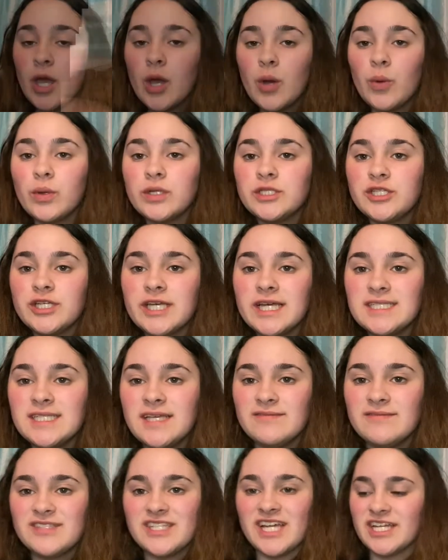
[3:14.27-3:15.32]
Once you guys
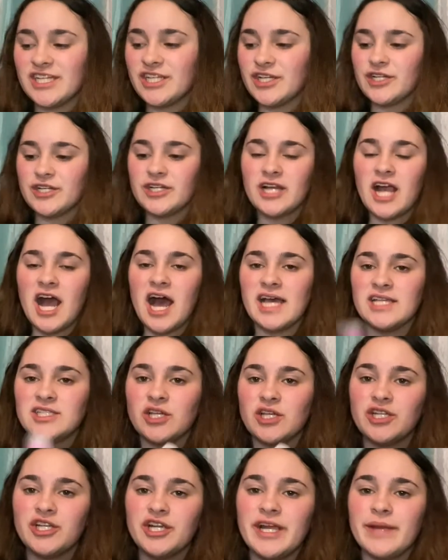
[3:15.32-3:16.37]
have done your eyes
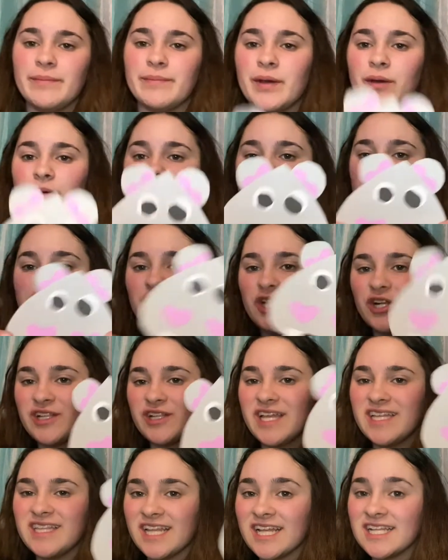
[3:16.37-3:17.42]
on your hippo, it should look
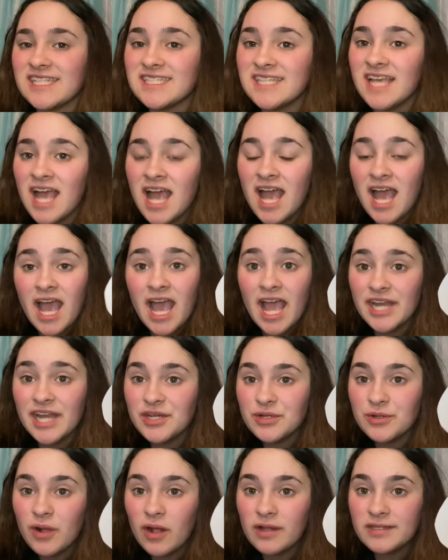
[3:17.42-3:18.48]
like this, and
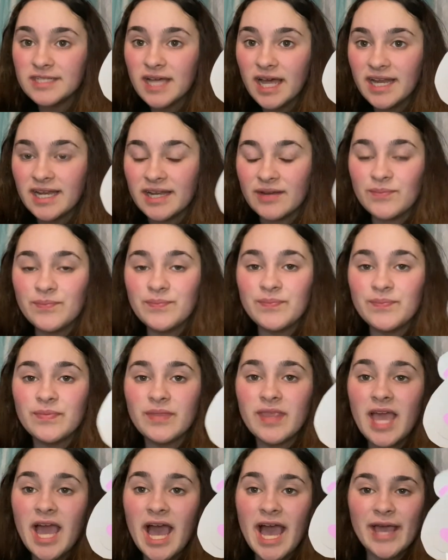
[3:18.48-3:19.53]
you're all done.
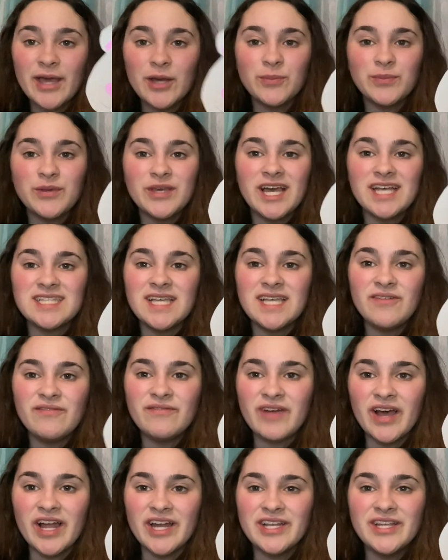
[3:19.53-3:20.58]
I hope you guys had
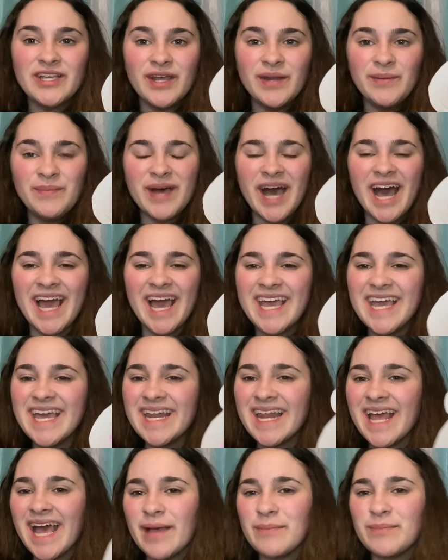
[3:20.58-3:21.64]
fun. Goodbye and
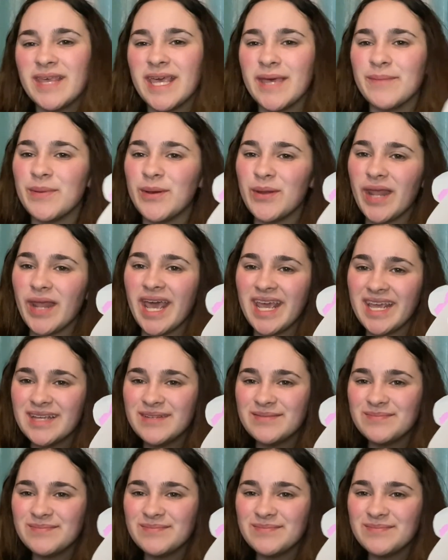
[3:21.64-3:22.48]
happy Hippo Day.